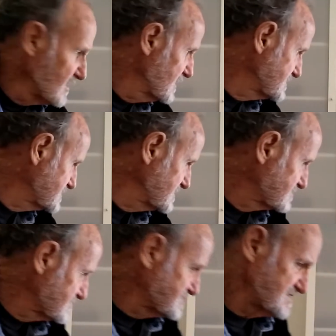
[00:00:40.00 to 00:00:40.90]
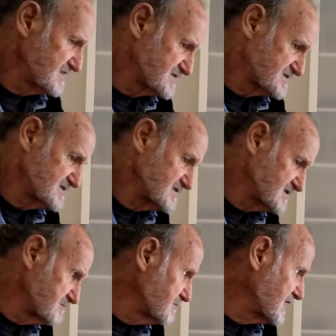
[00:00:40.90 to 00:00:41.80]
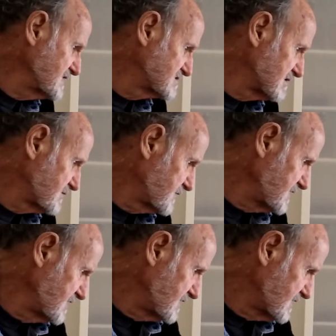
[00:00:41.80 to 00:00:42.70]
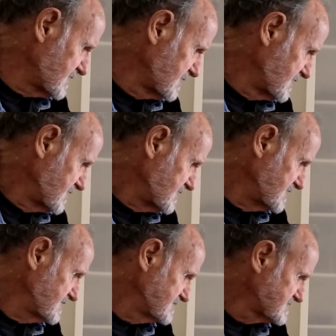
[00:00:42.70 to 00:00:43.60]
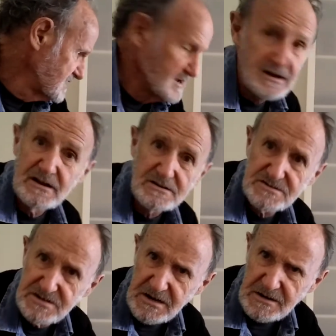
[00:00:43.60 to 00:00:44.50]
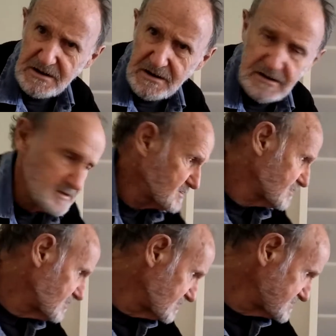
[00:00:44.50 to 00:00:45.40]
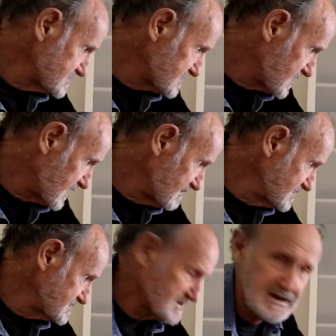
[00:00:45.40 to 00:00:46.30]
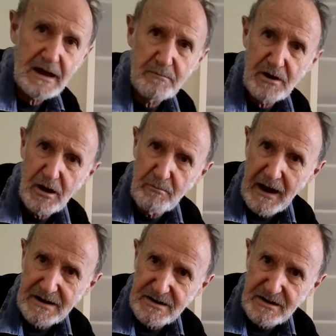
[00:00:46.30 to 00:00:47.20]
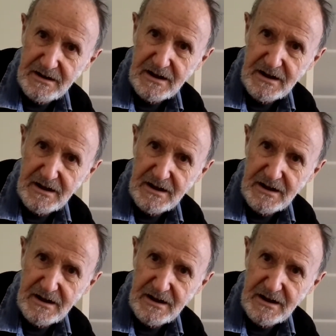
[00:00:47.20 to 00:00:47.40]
It's interesting to see that the major offender is chicken because it carries Campylobacter.